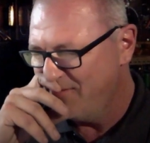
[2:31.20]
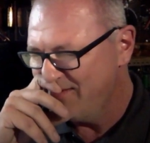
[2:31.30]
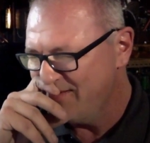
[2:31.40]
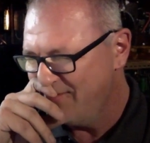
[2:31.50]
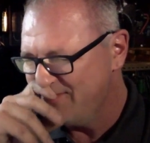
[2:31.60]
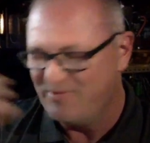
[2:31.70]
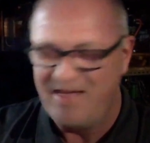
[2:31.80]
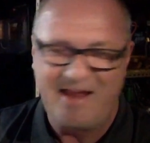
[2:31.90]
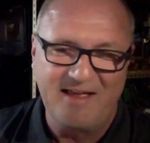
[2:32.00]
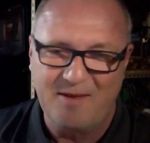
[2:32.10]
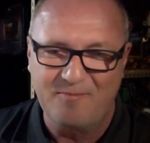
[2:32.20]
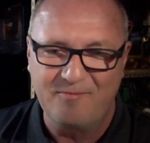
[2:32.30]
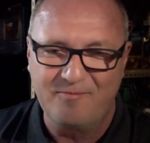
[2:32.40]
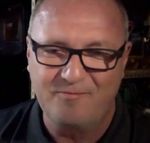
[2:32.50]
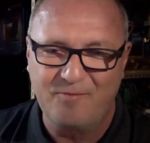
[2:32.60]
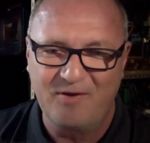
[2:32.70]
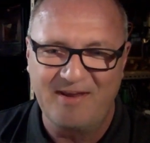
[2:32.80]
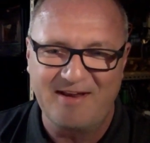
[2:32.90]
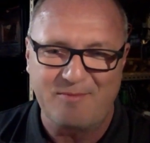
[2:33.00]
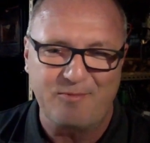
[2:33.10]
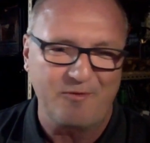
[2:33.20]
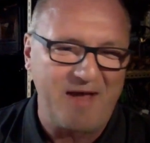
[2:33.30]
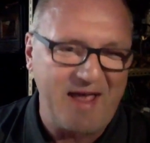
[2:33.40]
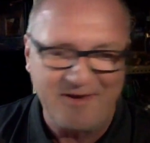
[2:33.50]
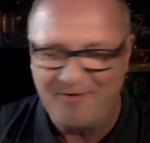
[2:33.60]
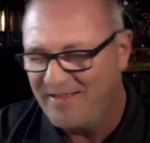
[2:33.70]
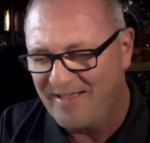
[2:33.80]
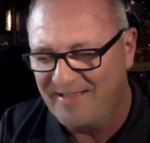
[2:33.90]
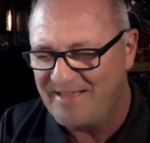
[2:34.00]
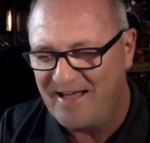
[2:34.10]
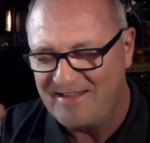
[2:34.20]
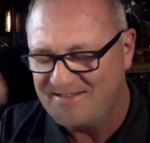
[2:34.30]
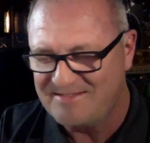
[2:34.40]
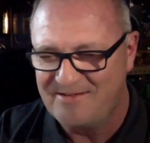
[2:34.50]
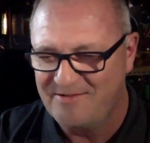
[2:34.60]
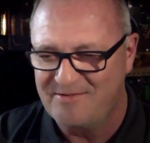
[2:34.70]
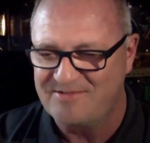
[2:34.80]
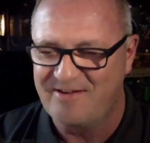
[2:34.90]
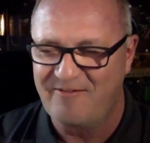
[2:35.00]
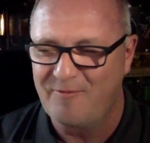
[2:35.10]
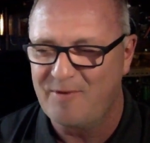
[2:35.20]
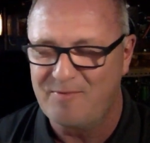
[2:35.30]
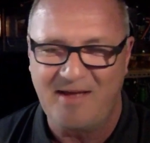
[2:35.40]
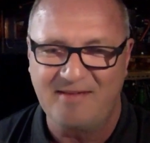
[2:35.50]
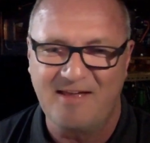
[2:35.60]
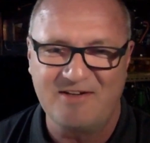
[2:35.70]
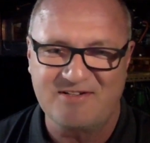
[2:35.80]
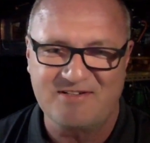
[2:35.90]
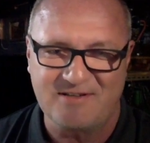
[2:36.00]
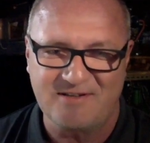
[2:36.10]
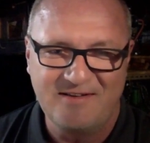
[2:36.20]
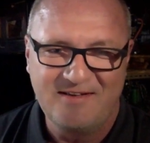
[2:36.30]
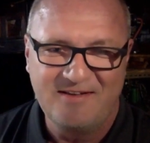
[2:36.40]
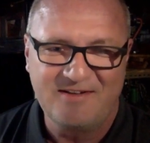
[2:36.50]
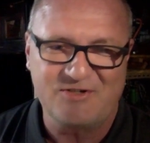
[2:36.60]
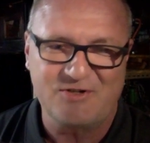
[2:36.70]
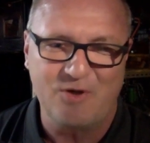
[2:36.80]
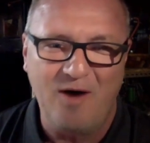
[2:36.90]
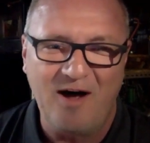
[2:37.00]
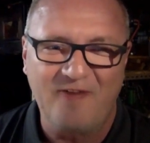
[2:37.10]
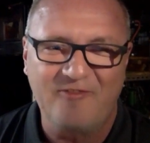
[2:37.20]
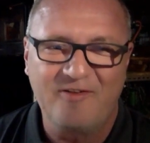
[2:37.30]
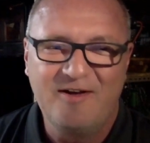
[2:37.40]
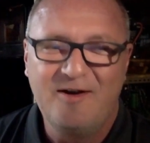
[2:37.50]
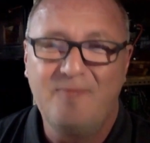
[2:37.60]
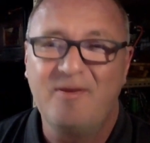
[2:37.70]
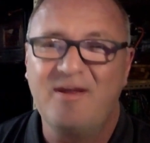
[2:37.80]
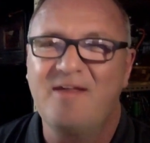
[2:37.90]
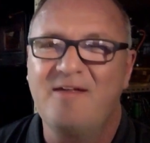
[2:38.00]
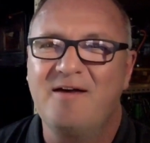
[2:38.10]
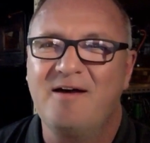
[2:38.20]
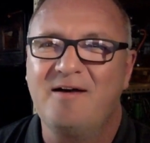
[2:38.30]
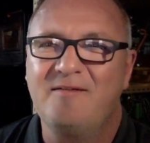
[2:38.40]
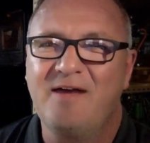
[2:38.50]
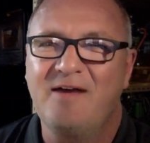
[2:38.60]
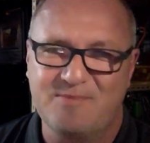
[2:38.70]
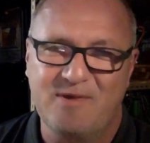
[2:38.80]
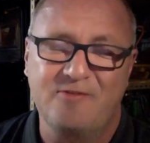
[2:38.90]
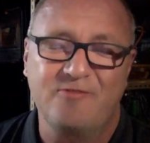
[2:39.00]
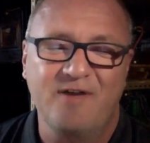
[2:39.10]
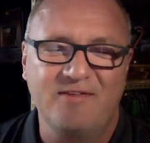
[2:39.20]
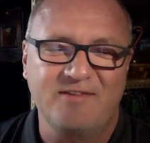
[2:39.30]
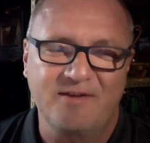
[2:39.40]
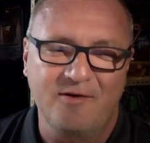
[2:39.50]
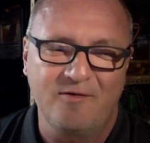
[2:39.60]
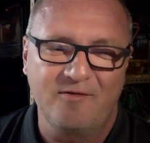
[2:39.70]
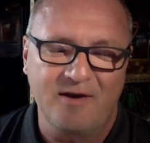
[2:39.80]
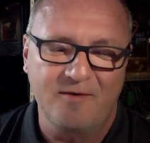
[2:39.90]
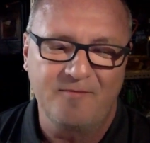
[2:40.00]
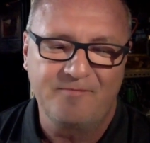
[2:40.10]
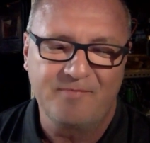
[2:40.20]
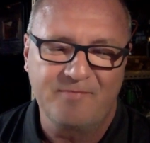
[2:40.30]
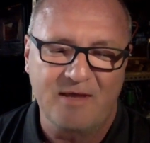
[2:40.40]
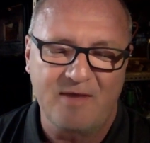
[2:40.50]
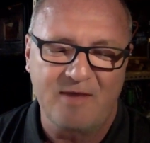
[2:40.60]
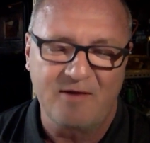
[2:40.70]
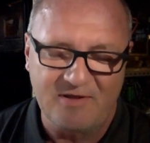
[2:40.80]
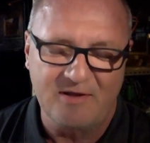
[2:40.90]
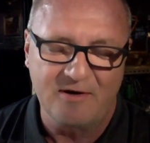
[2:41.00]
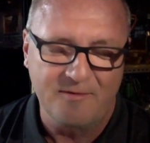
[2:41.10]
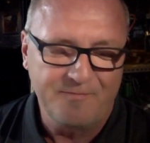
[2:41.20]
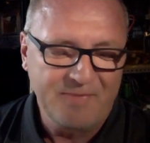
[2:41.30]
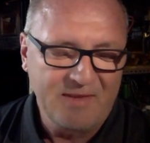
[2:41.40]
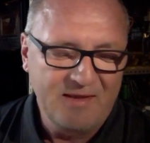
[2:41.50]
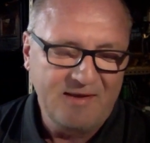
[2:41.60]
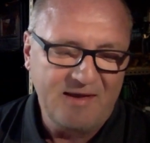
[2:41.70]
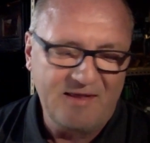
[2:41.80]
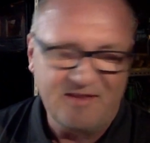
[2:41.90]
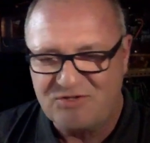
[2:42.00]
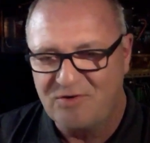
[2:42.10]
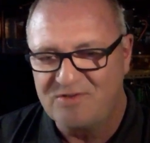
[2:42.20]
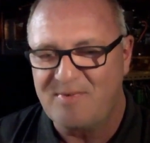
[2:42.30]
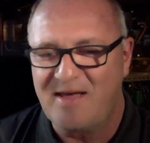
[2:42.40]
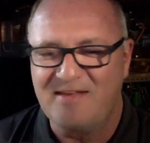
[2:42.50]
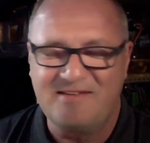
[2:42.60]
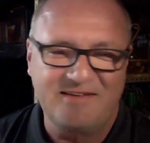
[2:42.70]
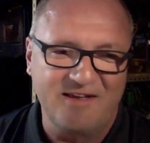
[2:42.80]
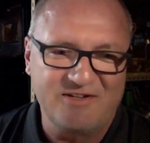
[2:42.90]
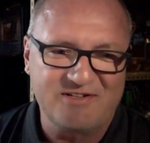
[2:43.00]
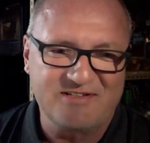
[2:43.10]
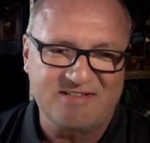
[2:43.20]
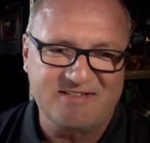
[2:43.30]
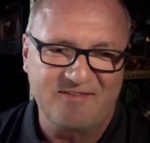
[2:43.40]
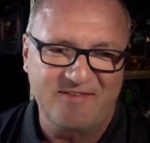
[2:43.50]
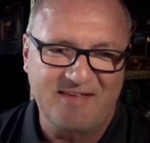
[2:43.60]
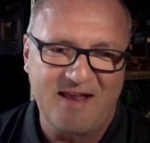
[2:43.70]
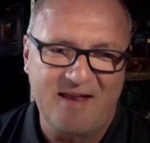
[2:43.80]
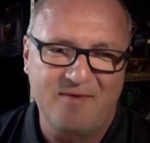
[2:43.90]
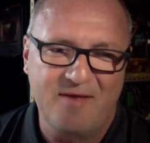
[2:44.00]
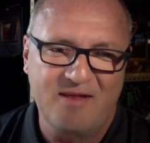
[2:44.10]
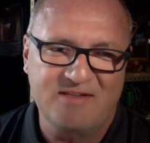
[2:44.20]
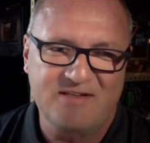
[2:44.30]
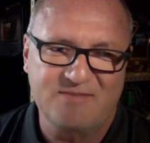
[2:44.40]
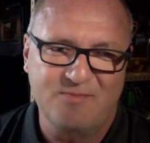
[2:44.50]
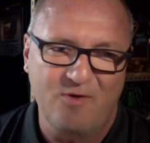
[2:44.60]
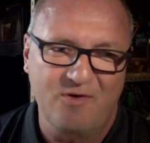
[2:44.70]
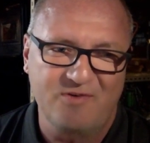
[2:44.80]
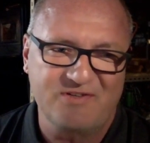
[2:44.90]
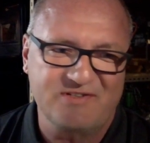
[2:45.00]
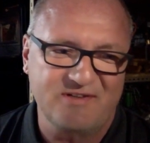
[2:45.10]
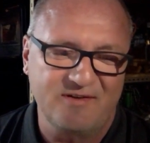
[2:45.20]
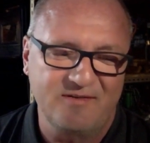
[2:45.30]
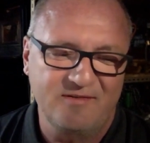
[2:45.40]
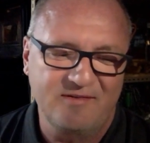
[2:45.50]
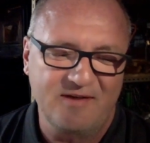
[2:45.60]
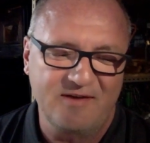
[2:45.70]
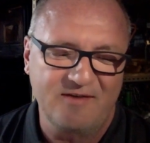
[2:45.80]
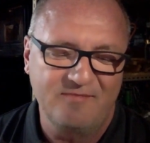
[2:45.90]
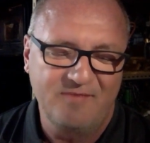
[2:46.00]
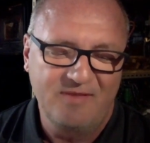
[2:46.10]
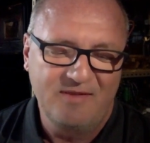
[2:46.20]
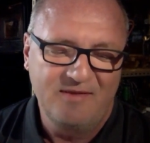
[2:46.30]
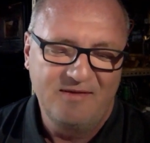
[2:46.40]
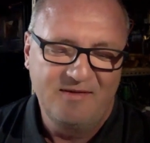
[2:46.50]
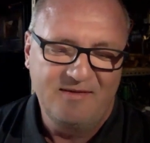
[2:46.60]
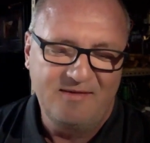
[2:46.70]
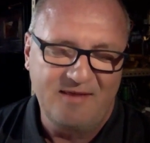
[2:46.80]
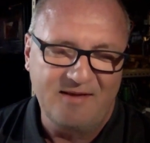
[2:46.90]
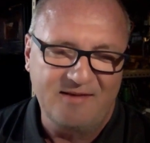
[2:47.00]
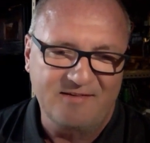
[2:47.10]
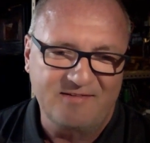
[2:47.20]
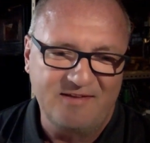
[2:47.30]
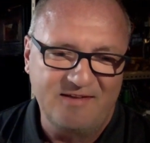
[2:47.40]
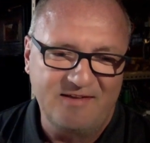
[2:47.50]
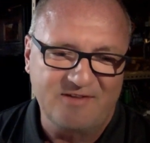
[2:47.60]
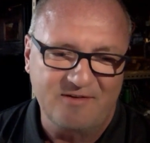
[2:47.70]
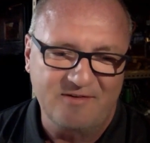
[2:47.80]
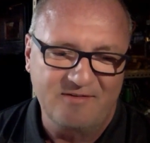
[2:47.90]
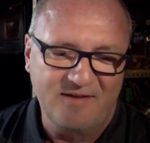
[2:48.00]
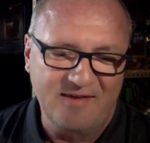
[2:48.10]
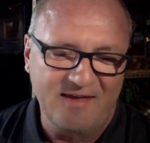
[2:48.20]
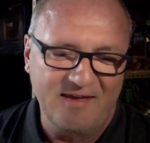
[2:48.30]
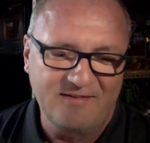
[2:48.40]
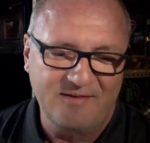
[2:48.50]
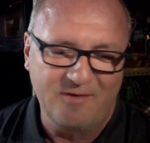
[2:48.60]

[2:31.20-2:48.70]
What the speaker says: I wasn't planning on putting it in a parade or anything like that. Those have never been my intentions to show off. But I have some other friends that go there every year, and they show some antique engines and stuff like that. And it's more just a kind of getting to see each other again.